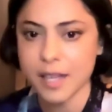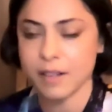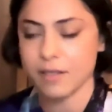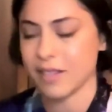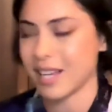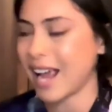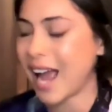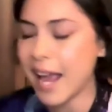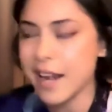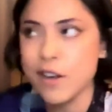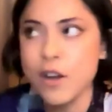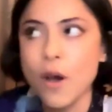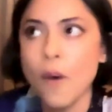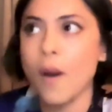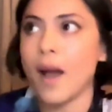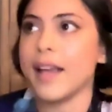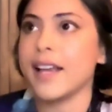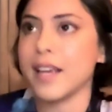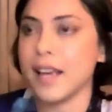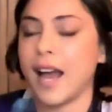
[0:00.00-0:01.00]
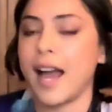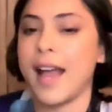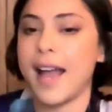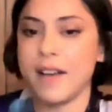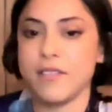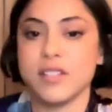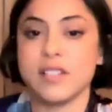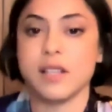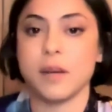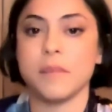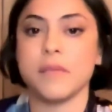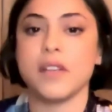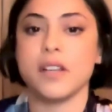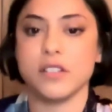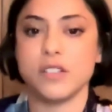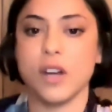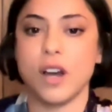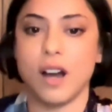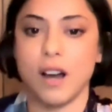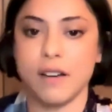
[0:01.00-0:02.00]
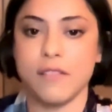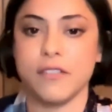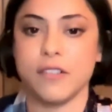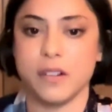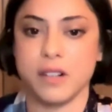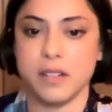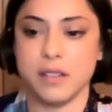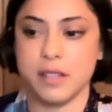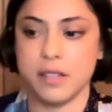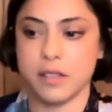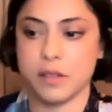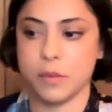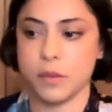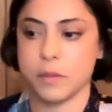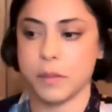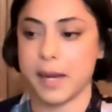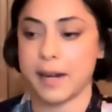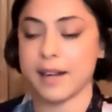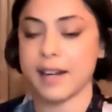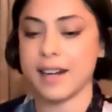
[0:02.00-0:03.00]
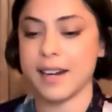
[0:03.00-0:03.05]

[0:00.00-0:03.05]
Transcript: I was like, I know I have something to offer in this respect.